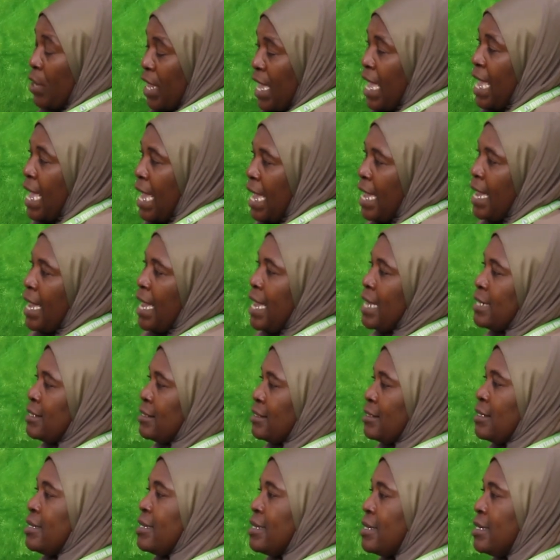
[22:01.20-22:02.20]

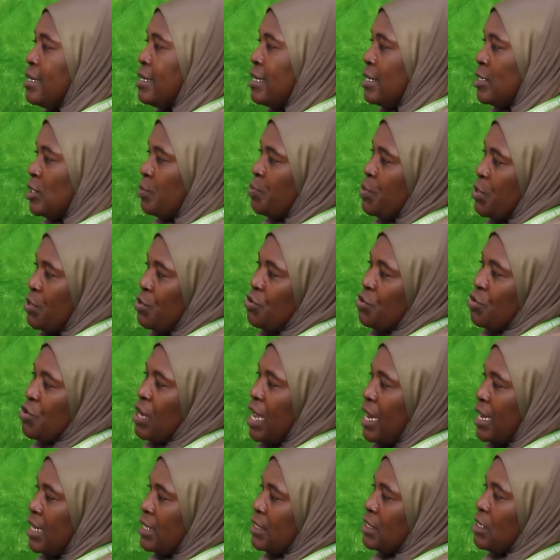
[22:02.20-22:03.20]
enhance the
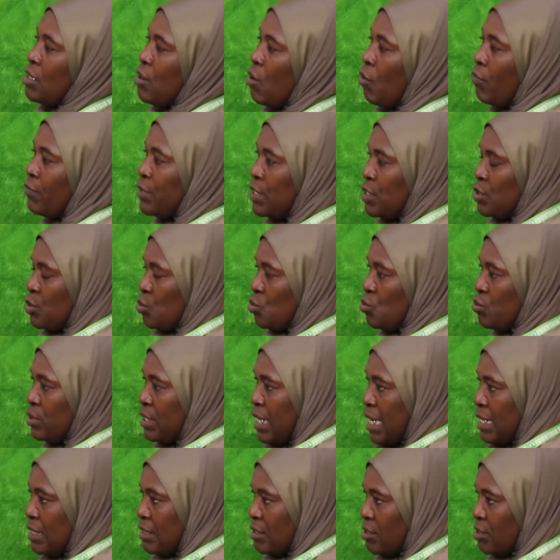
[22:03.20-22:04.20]
spirituality of the
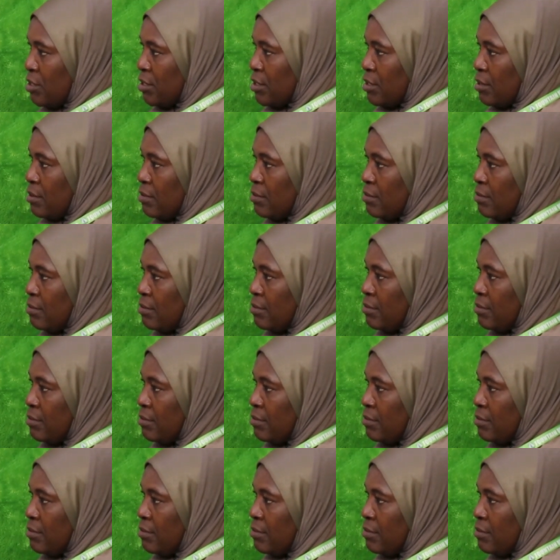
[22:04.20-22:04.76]
students.